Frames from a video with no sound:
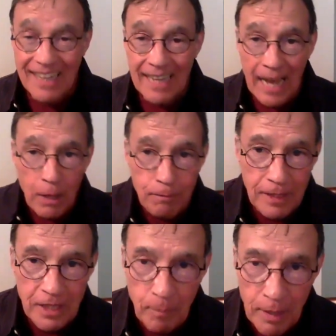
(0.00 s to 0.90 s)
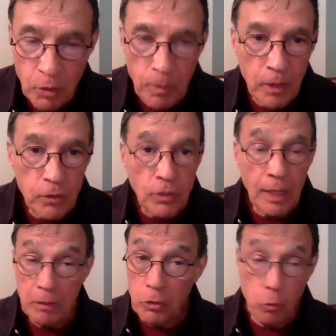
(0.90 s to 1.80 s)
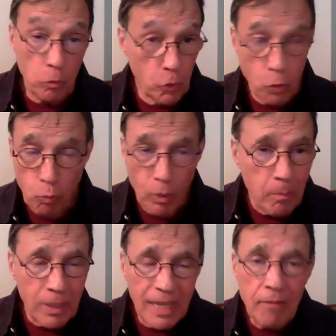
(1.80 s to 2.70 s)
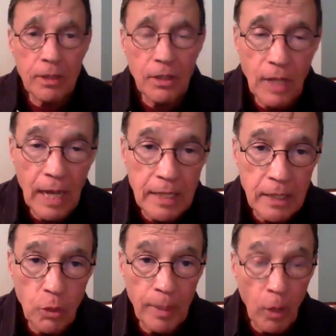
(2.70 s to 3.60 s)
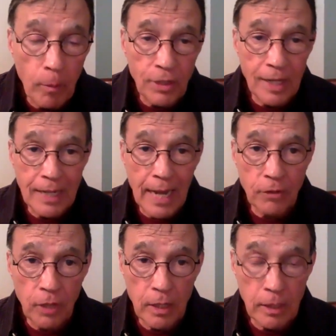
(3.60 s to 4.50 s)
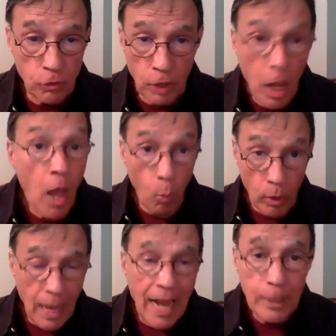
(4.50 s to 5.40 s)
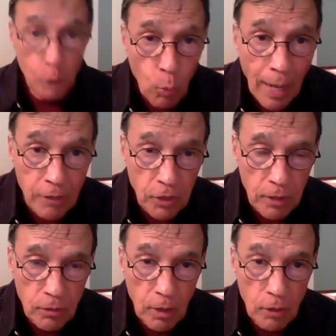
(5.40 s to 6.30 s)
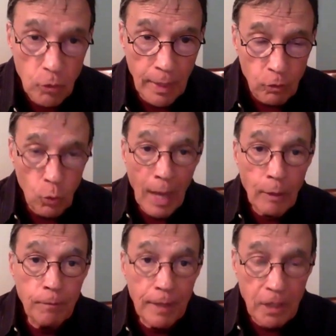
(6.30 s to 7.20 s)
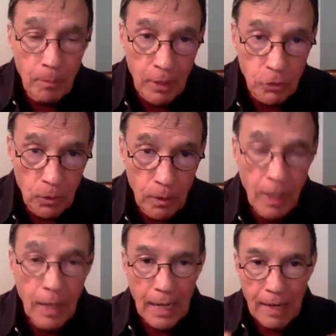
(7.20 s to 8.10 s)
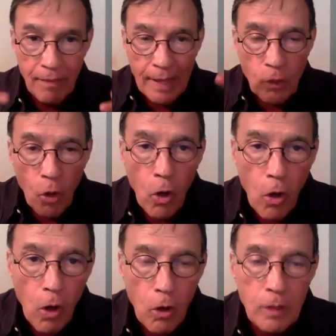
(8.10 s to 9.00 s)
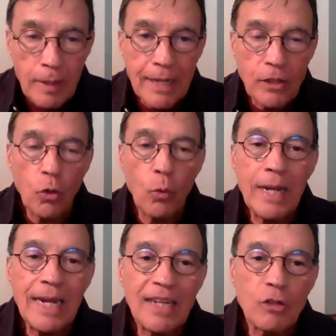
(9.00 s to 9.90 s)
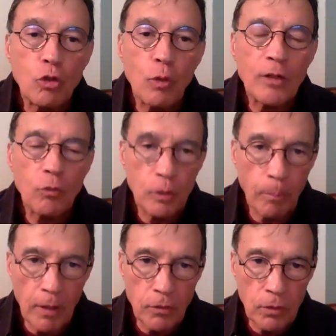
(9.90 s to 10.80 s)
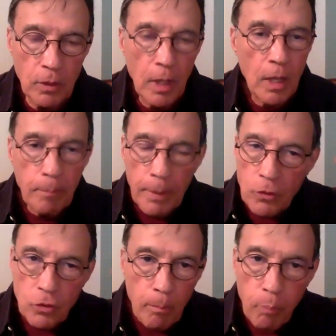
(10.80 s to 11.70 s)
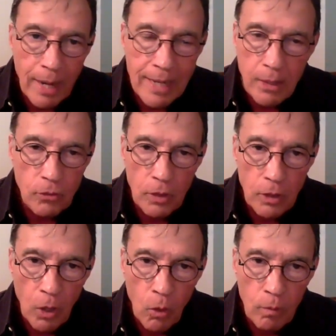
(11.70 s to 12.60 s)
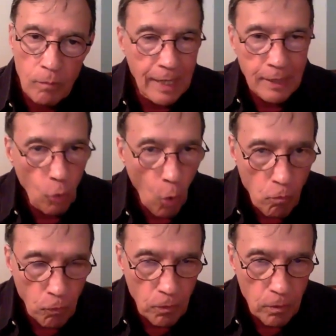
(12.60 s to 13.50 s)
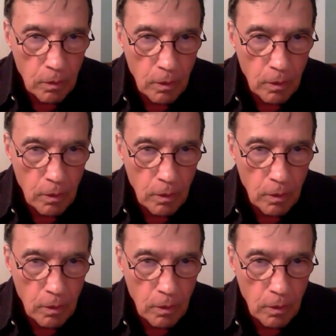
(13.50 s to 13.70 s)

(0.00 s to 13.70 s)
they out-victimize you because you say, you wouldn't believe what this guy did to me. I almost had an accident. And they'll say, well, I had two accidents. So I have to out-victimize you. And then all of that is creating stress responses because the brain doesn't know that it's over.